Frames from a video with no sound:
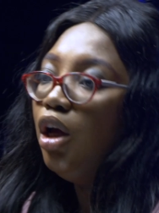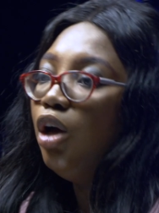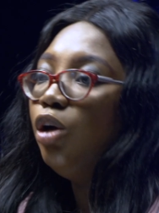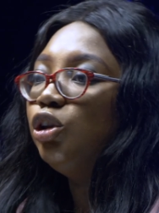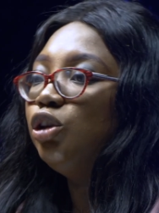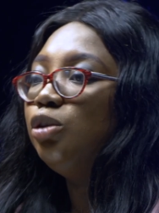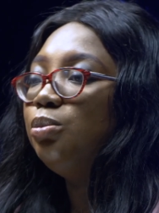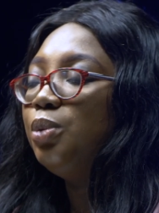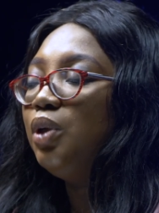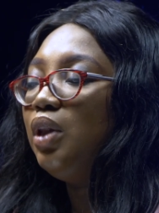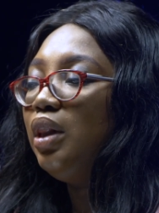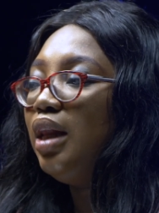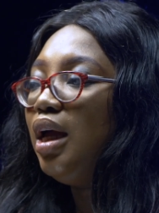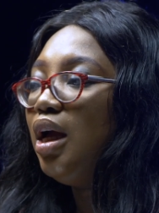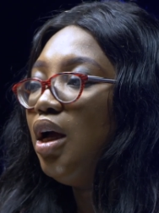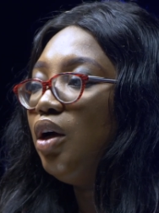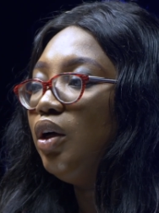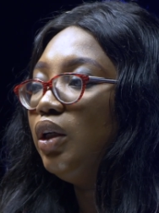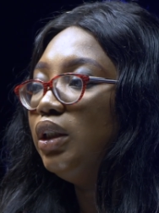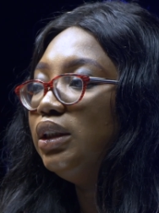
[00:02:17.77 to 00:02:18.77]
So, but
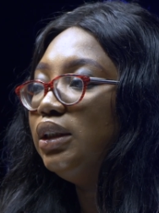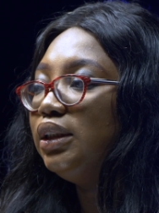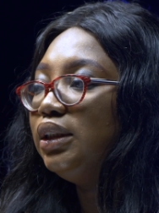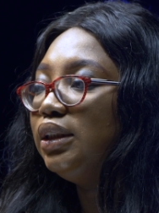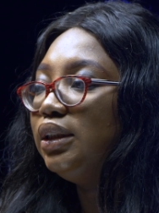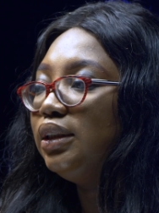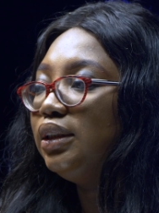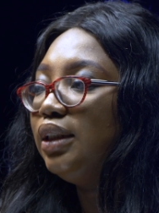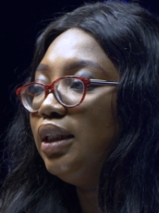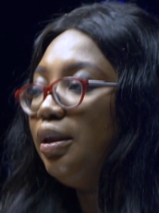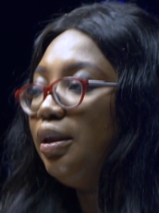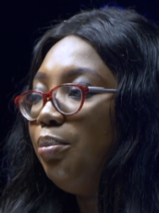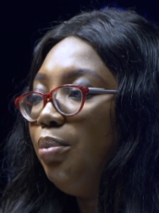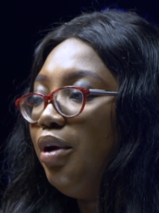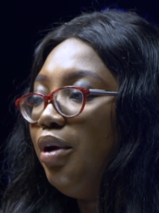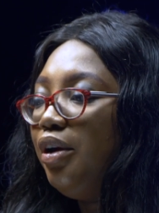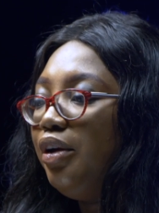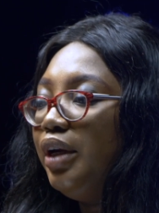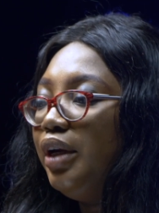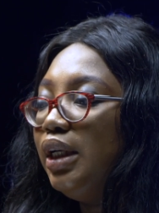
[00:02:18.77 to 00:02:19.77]
now as a
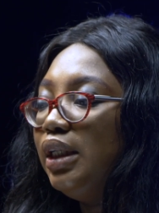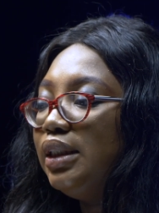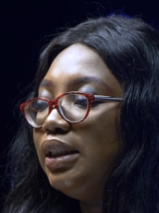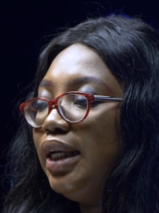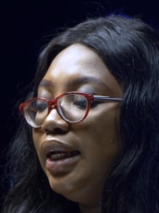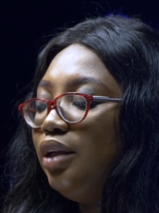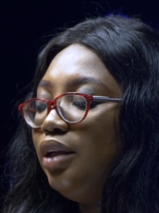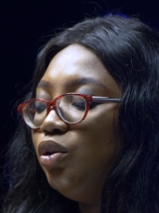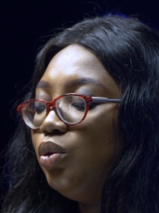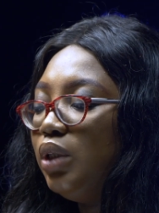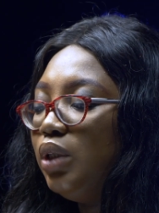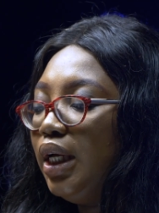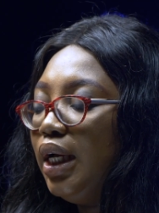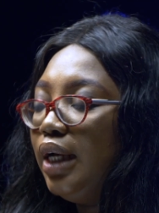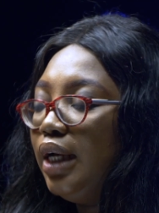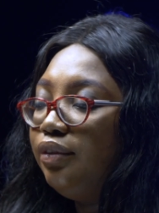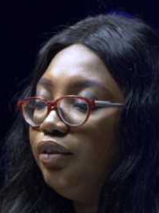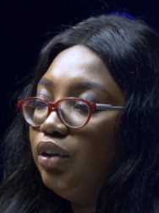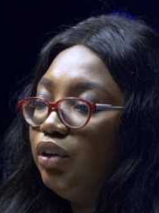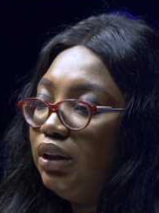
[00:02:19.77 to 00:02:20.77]
parent, I know that I
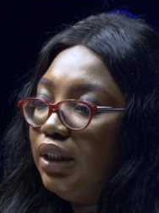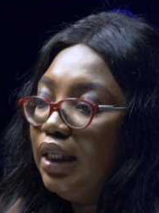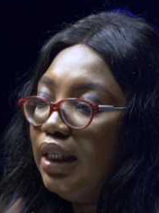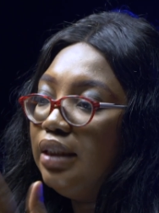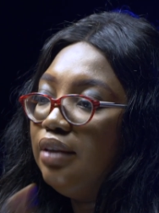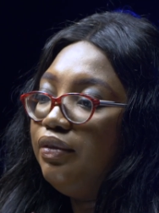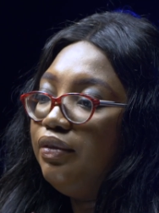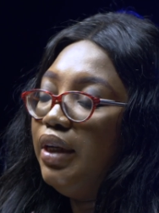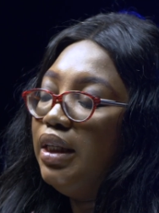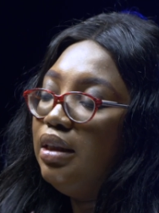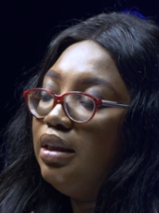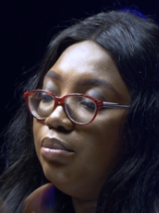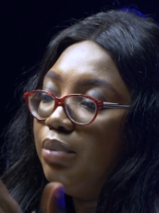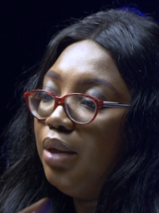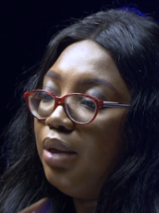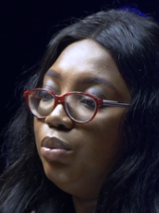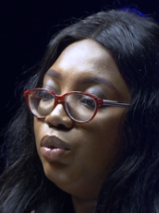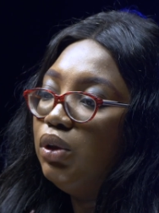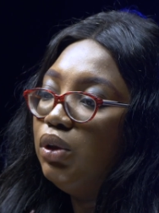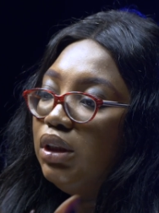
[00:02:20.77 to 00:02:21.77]
have to start dividing
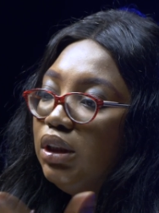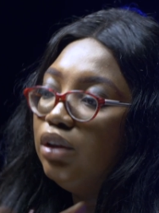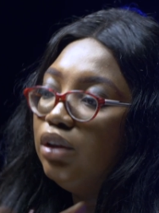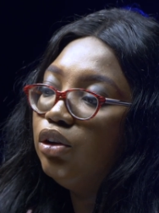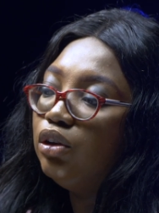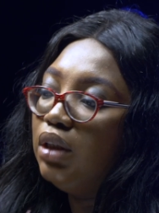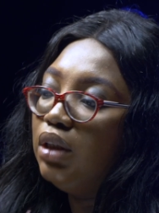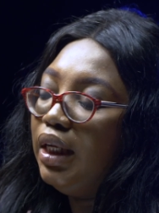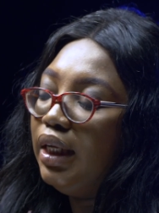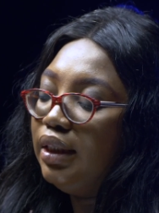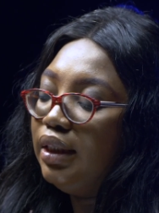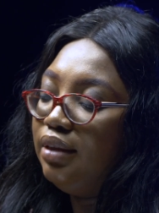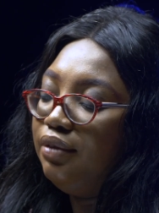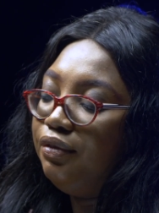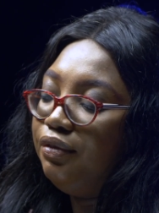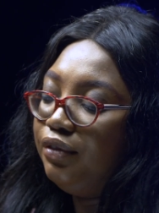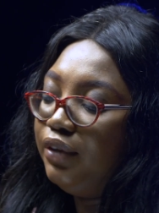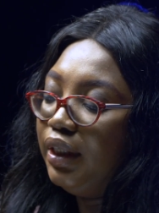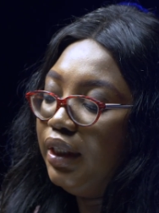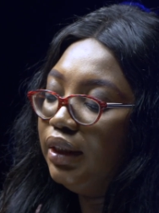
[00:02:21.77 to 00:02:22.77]
my money into like
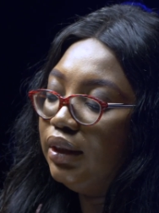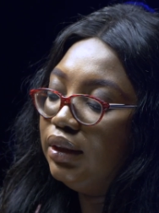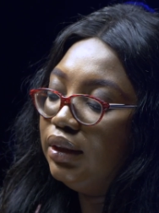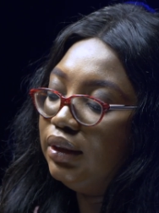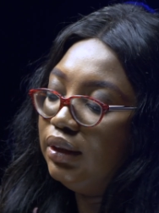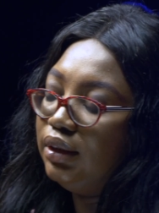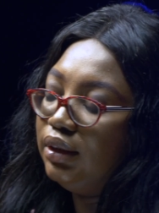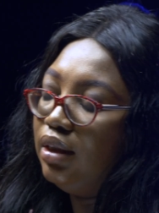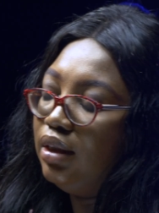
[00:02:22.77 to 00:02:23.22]
different.